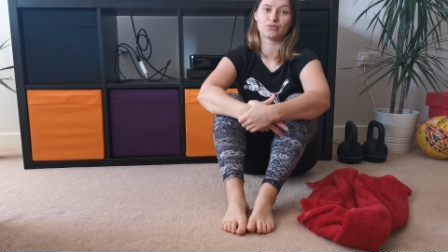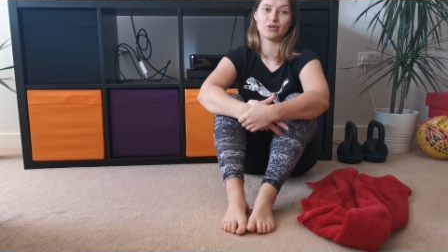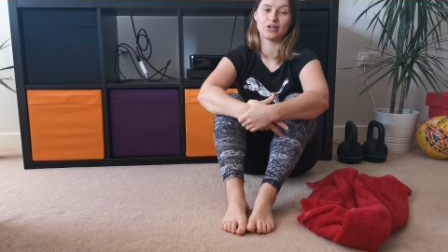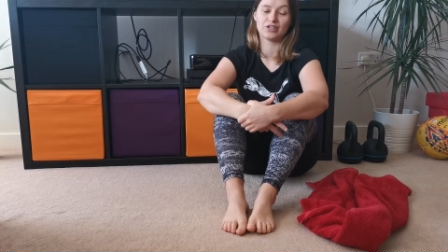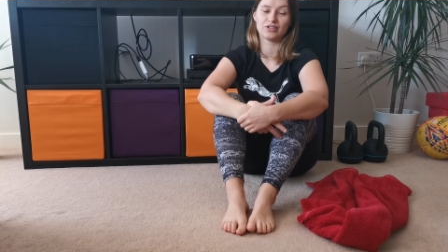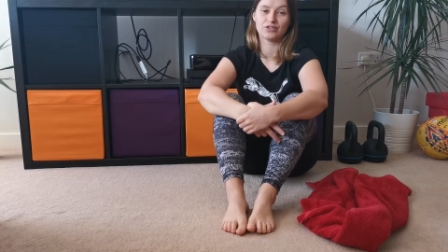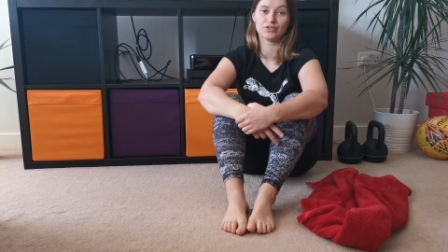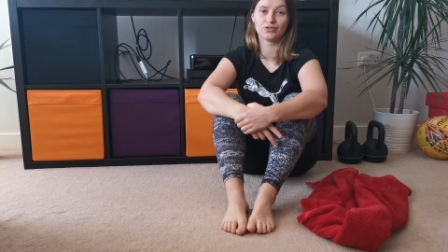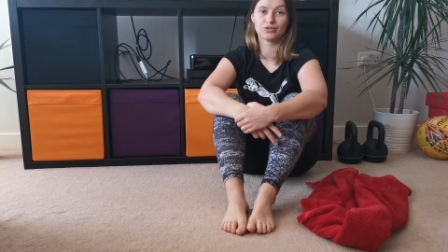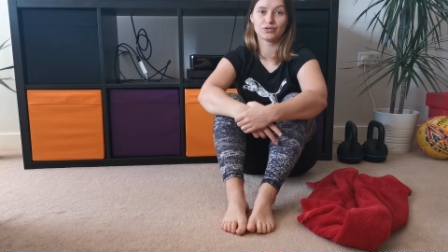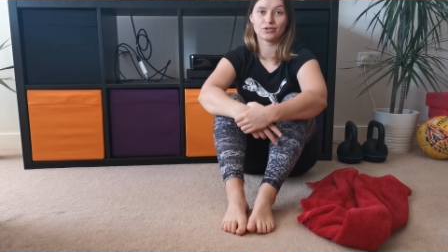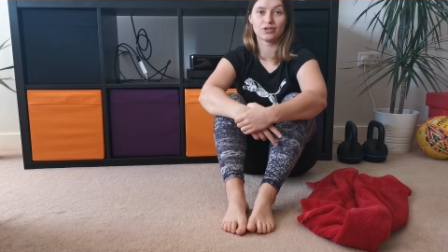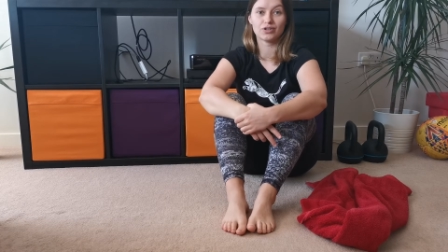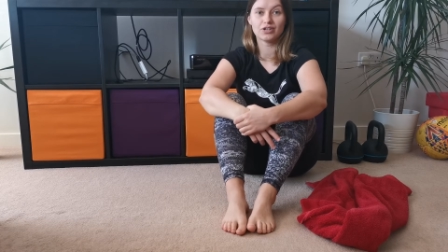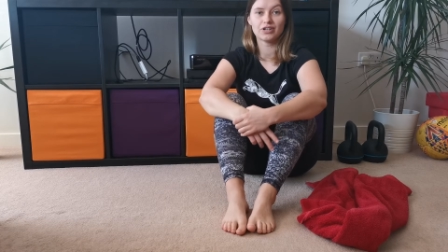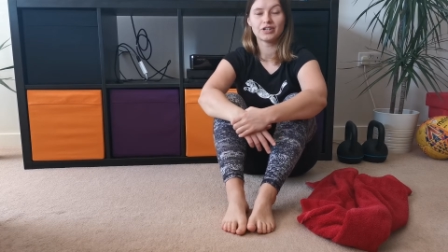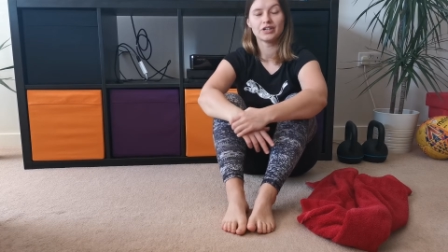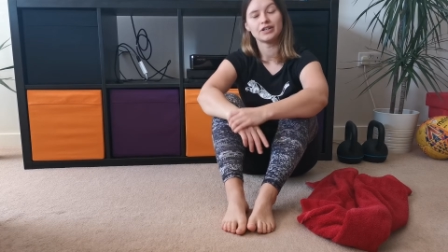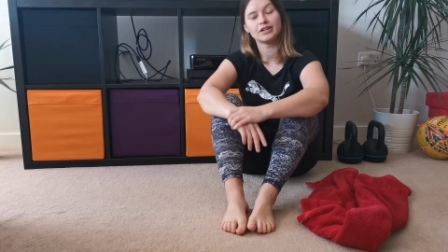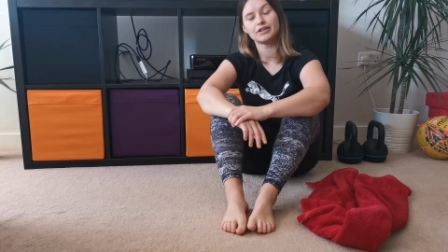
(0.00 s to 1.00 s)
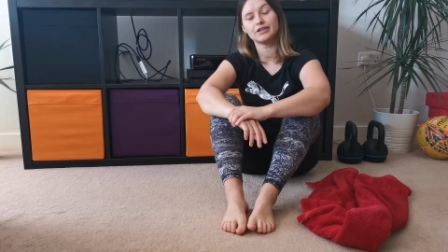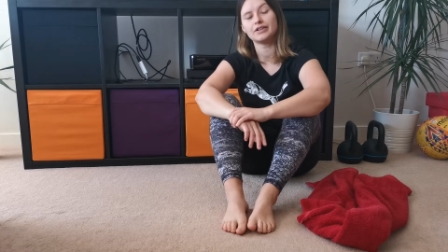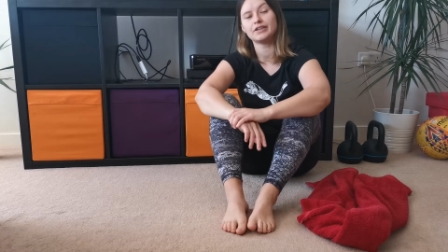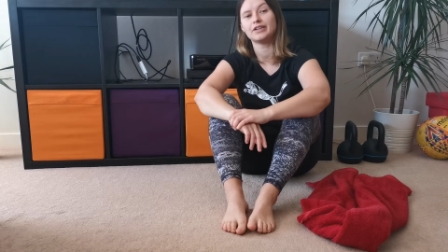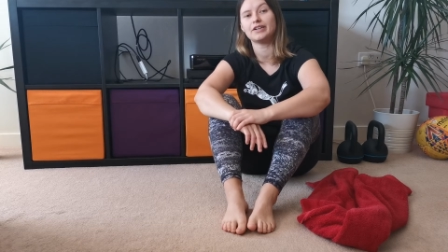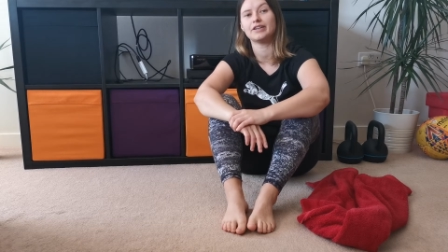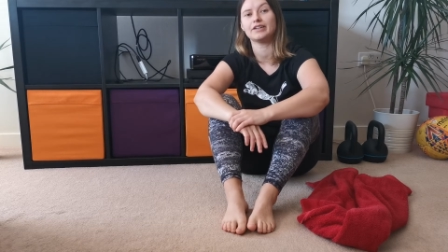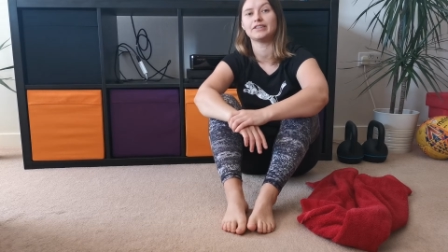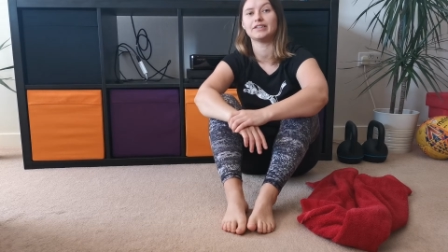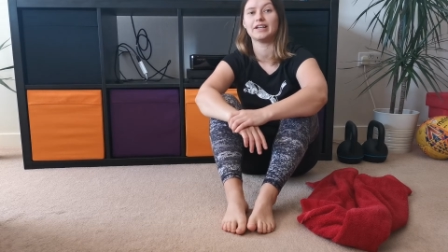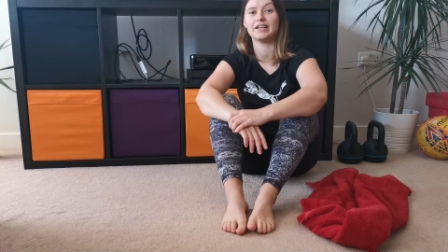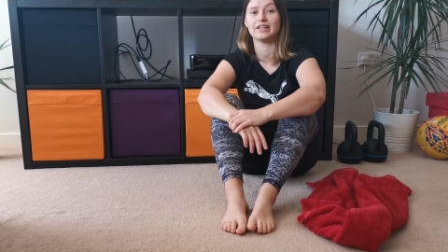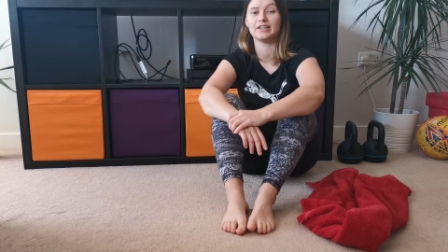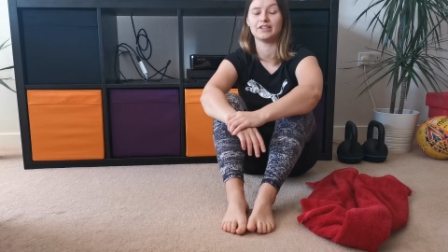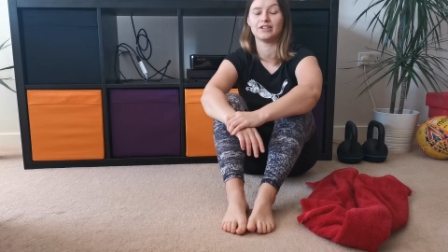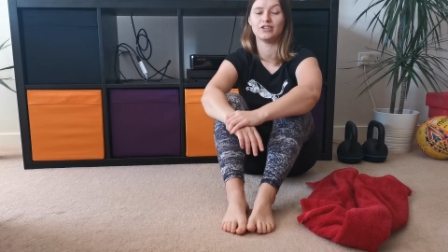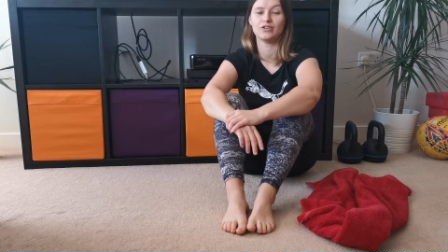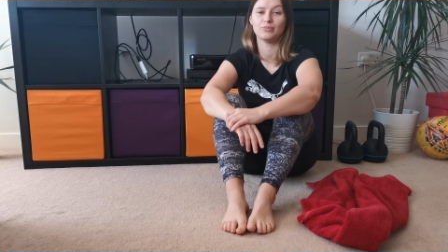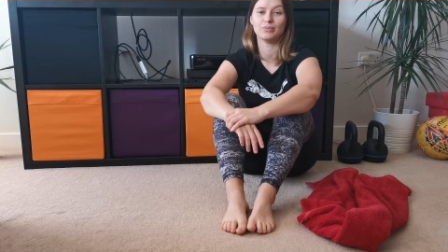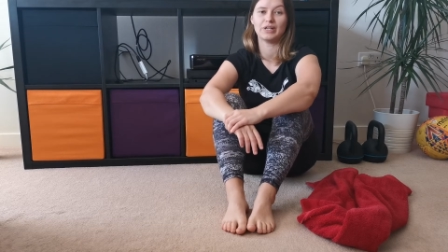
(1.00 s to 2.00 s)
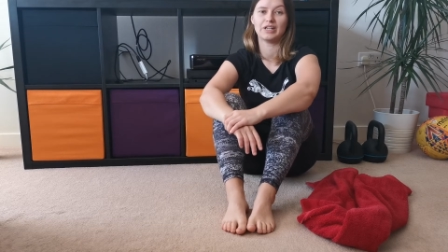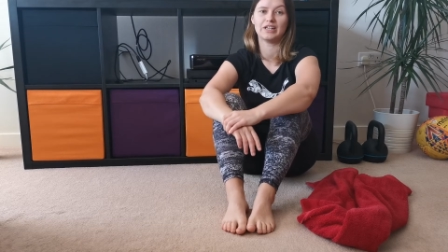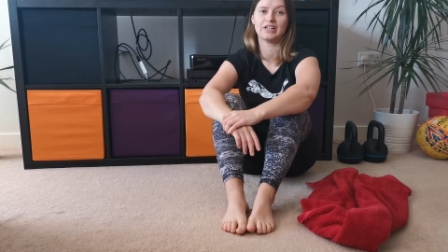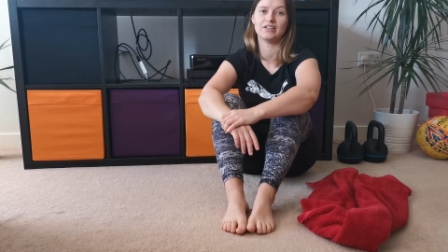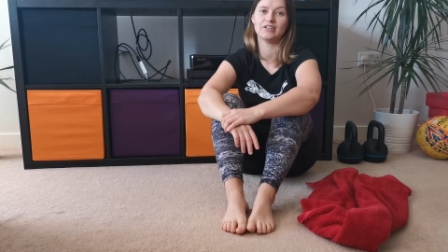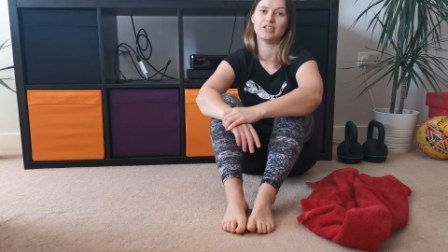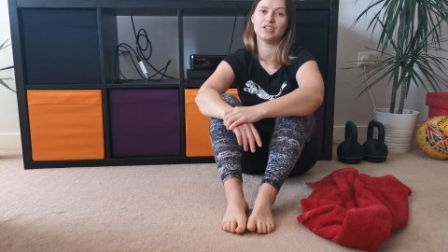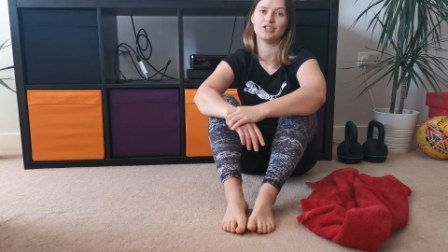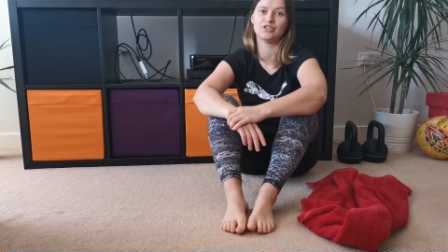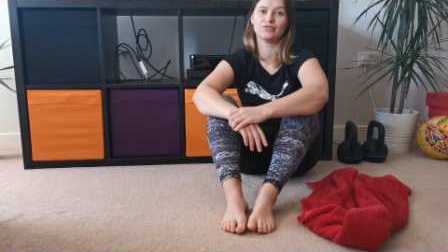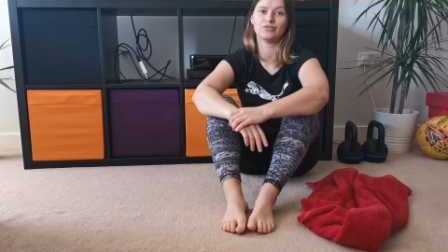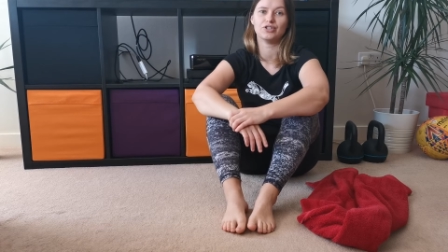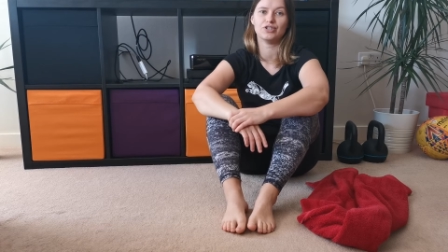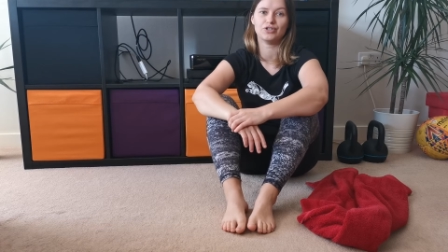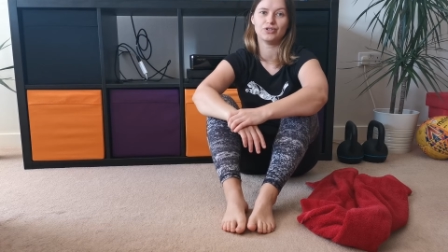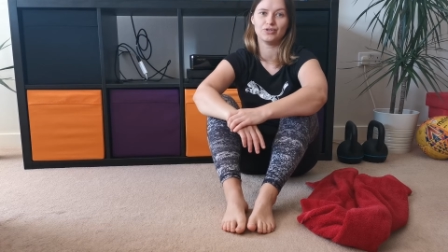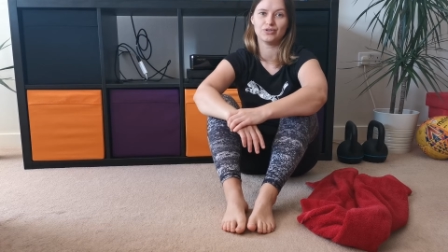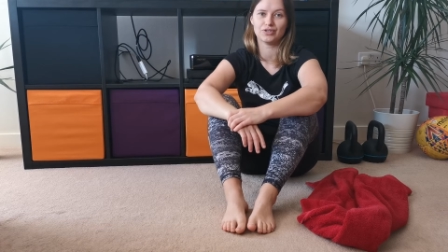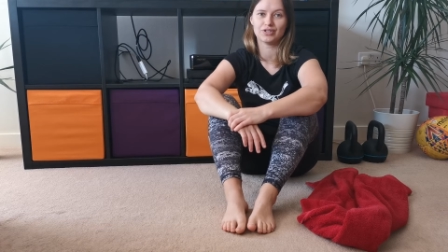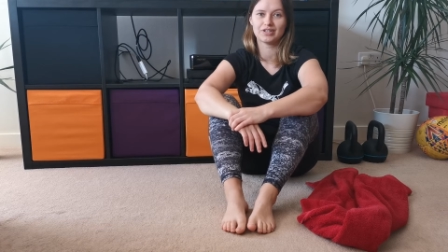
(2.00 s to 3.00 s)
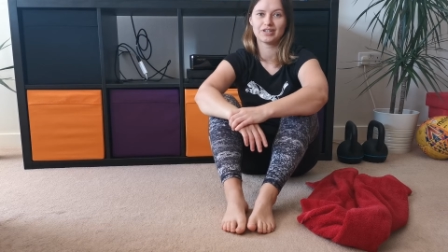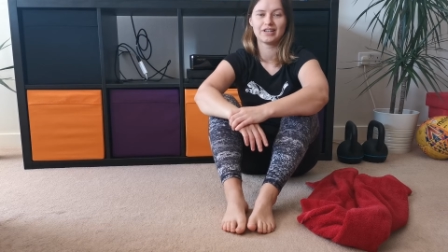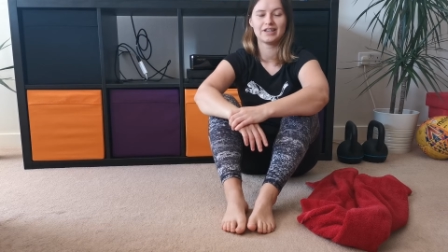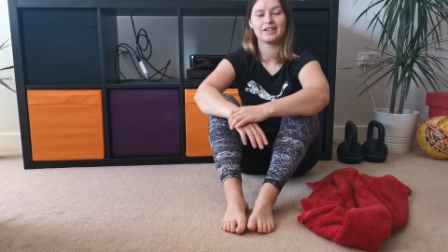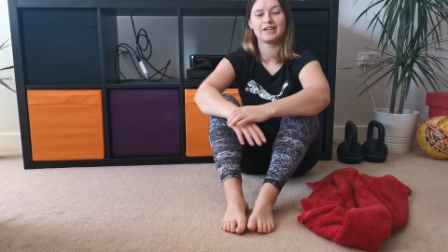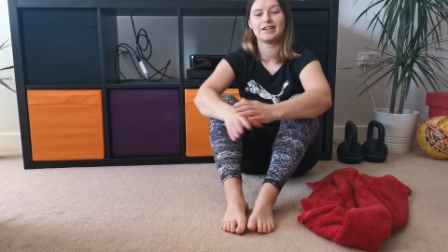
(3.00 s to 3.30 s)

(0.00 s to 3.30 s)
quite sore, then you may need to reduce